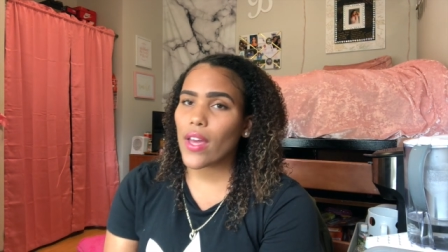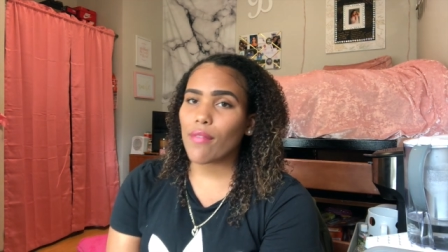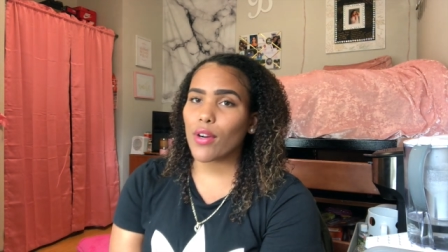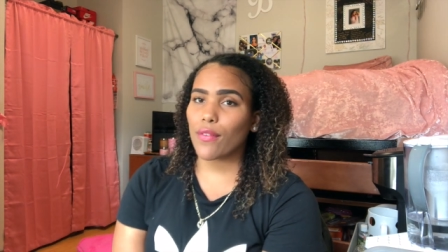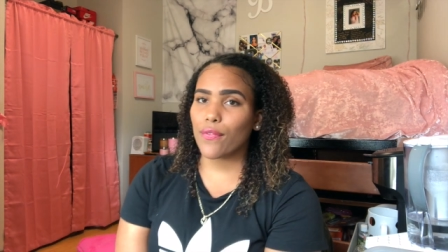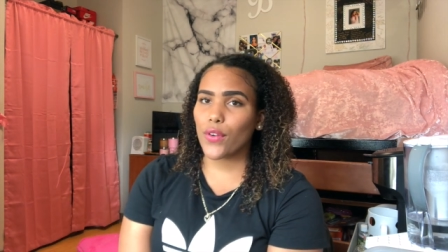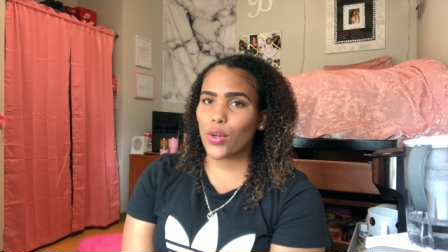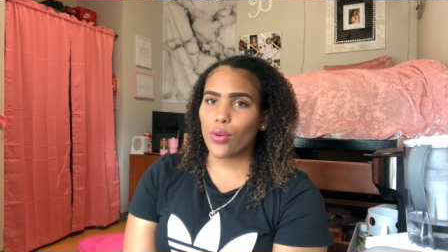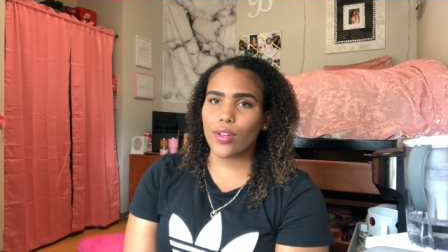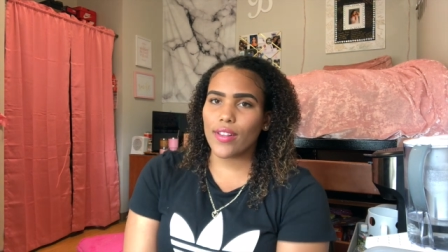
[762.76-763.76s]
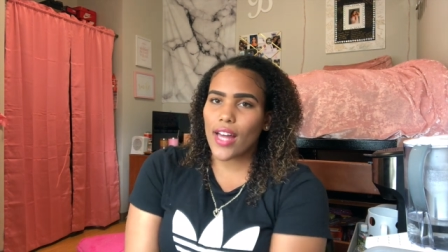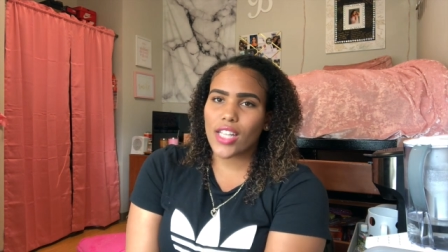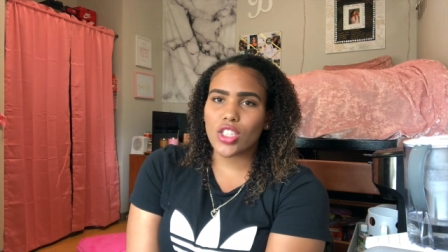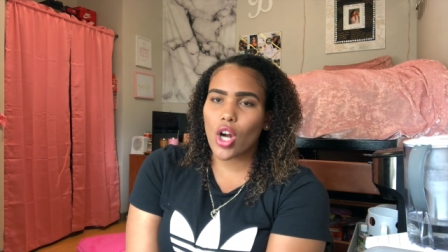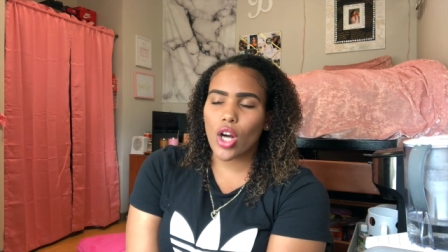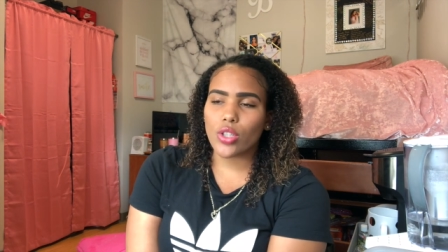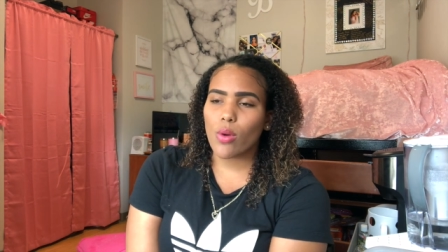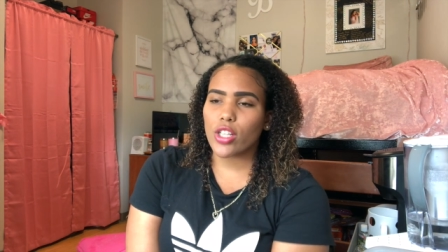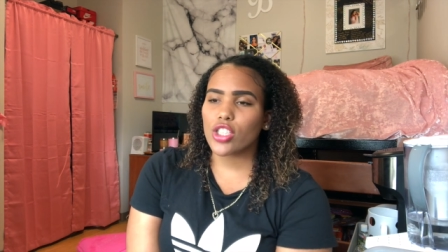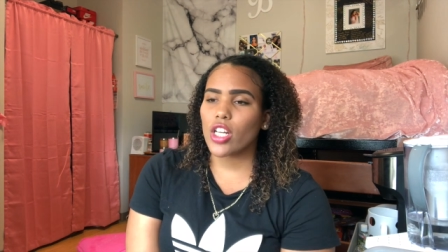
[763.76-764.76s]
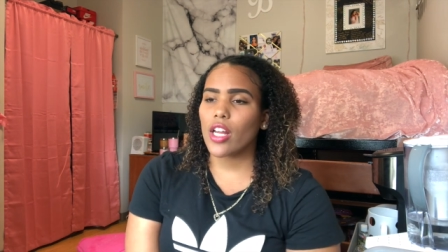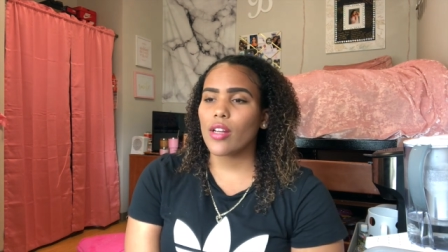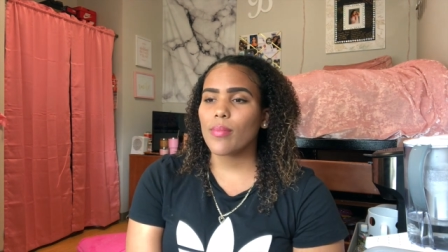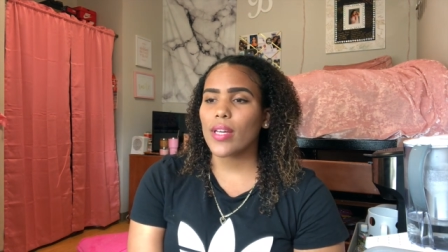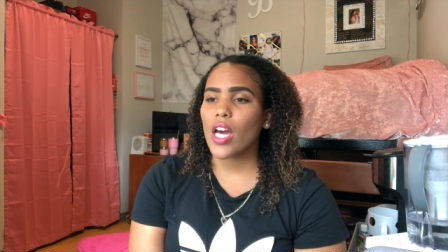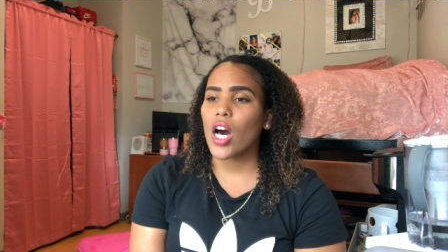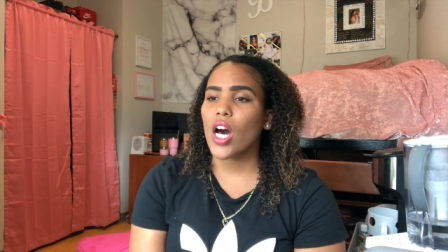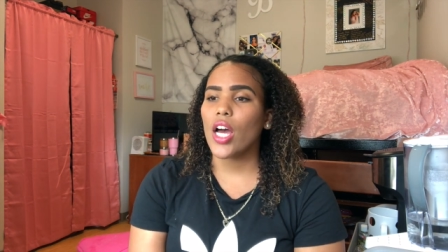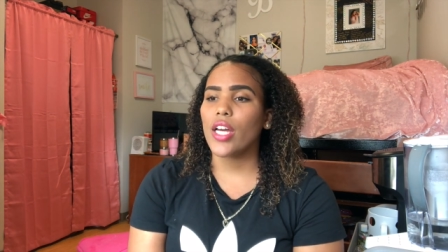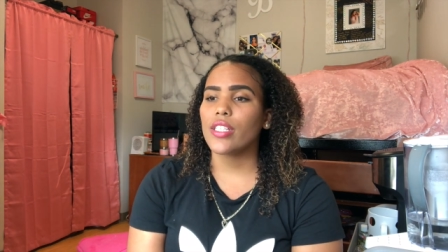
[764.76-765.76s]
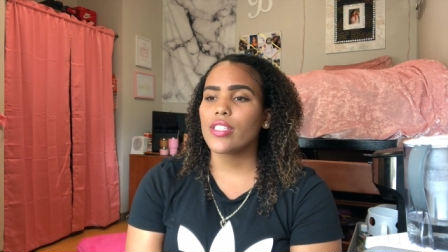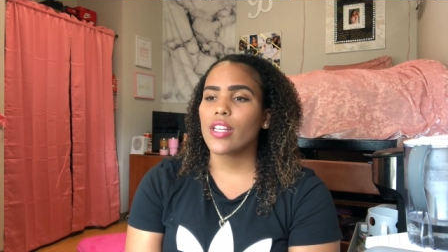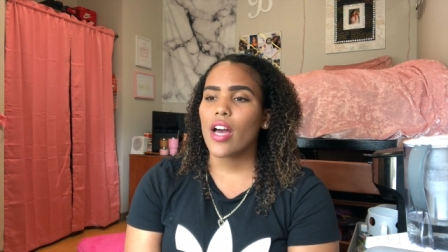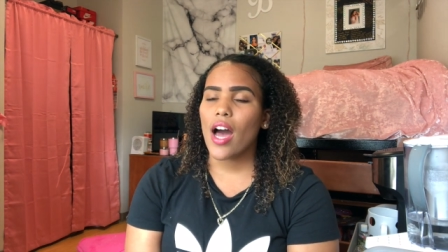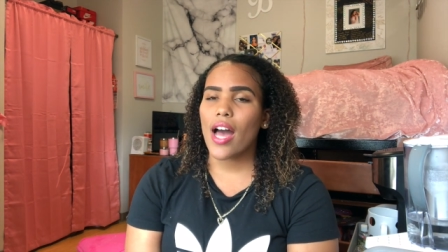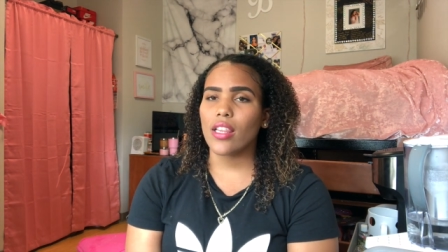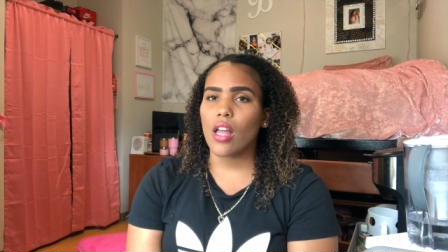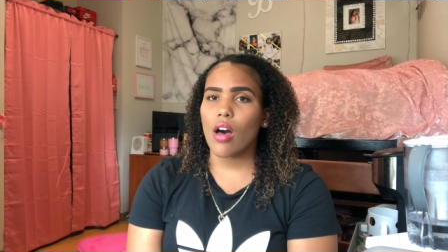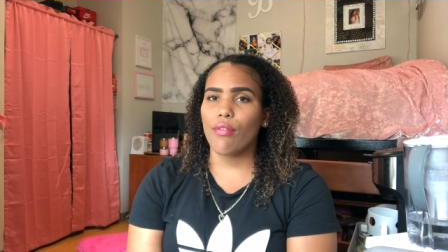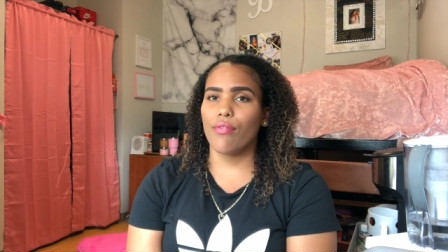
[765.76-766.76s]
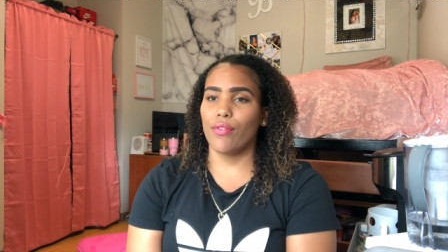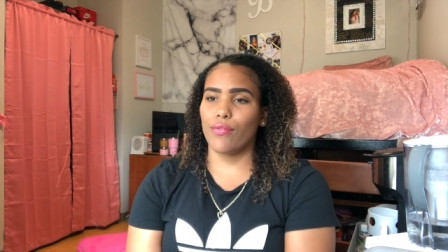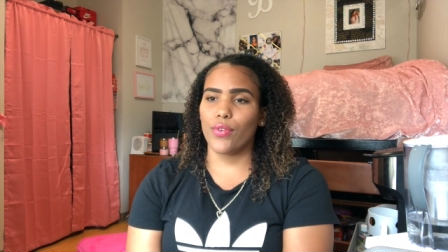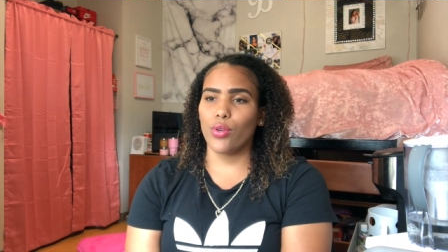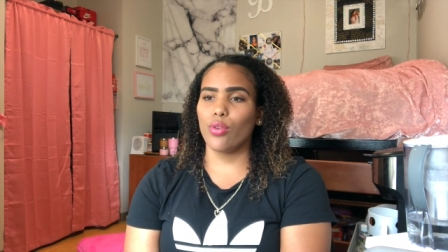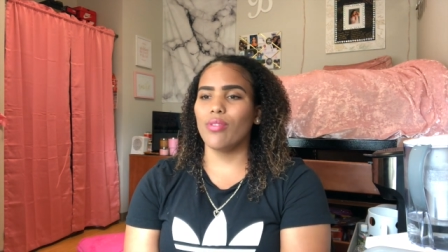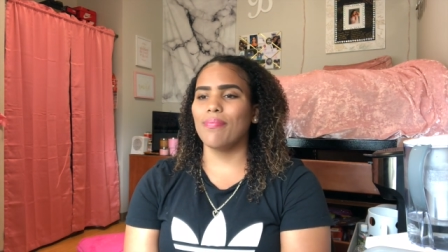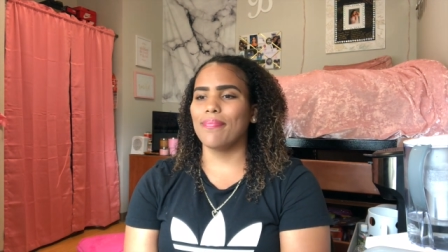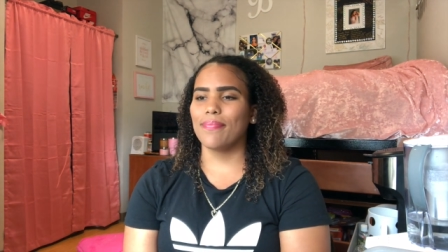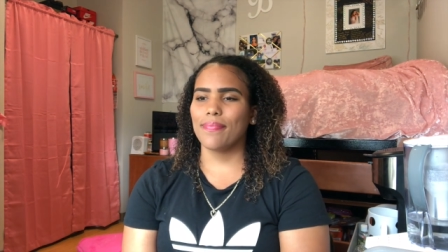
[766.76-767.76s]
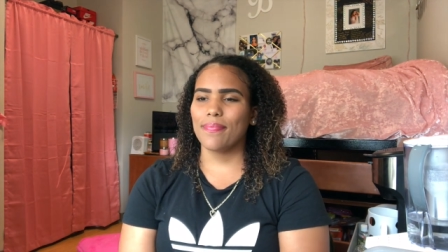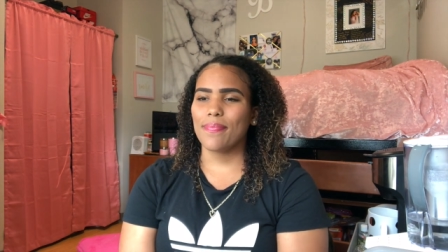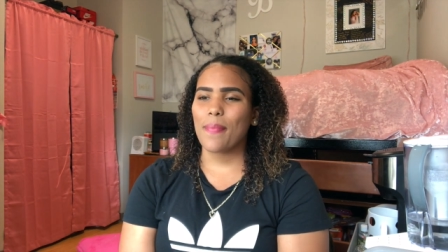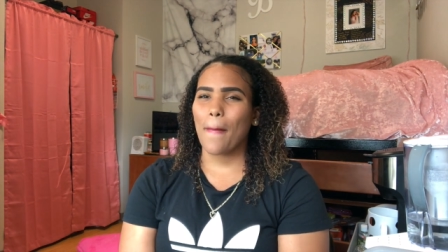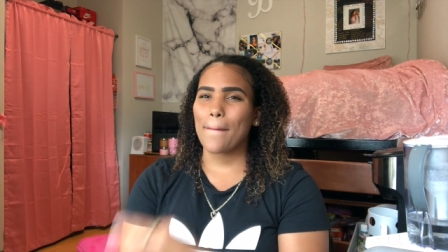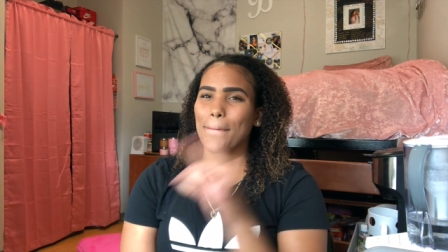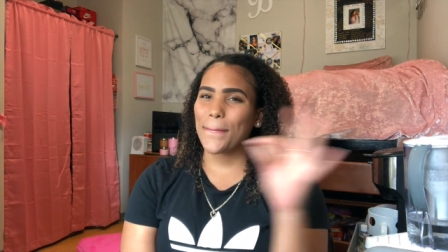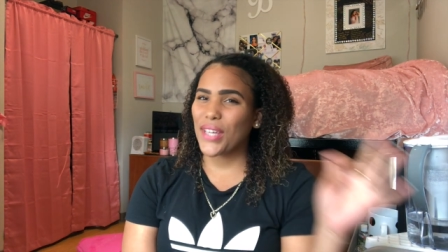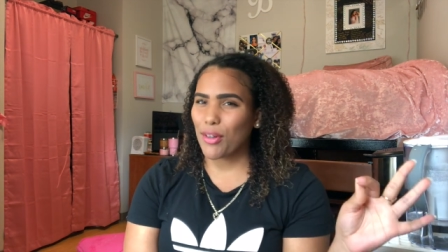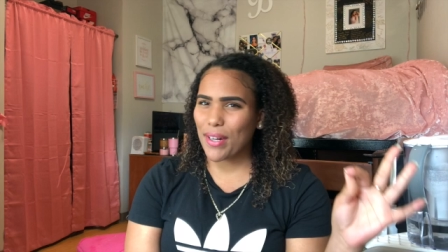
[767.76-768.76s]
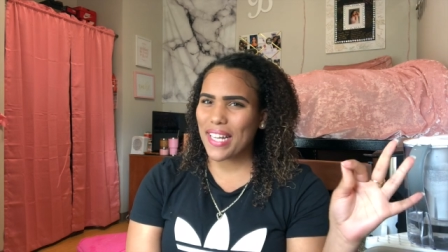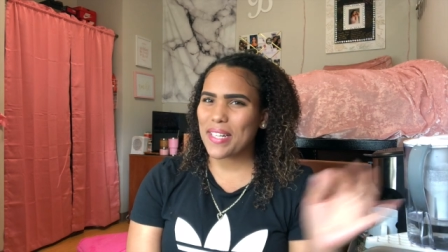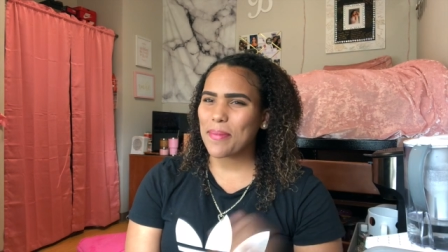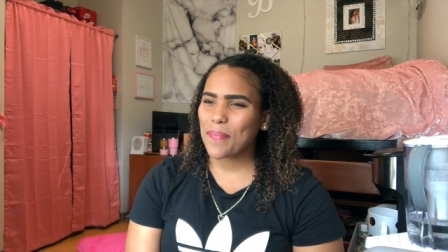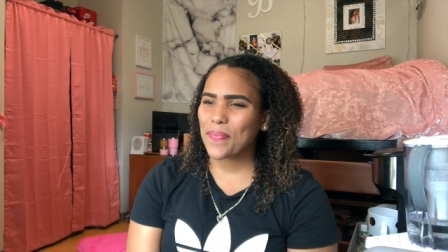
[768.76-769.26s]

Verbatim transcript: Favorite food? That's a hard question because I love food, period.